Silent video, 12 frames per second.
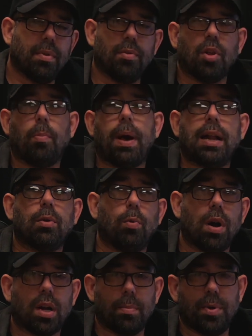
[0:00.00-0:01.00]
no matter
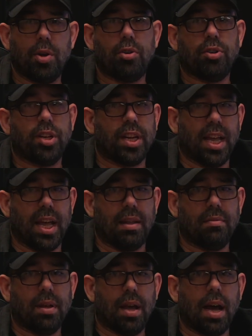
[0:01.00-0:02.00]
what computer you get,
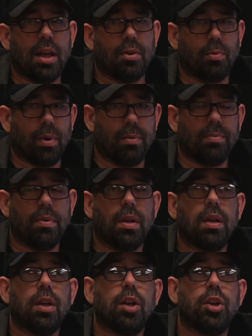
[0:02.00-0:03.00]
either one,
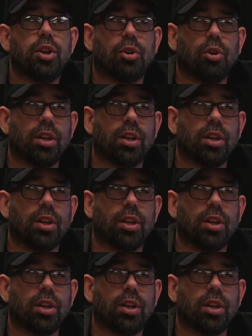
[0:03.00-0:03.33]
you're going to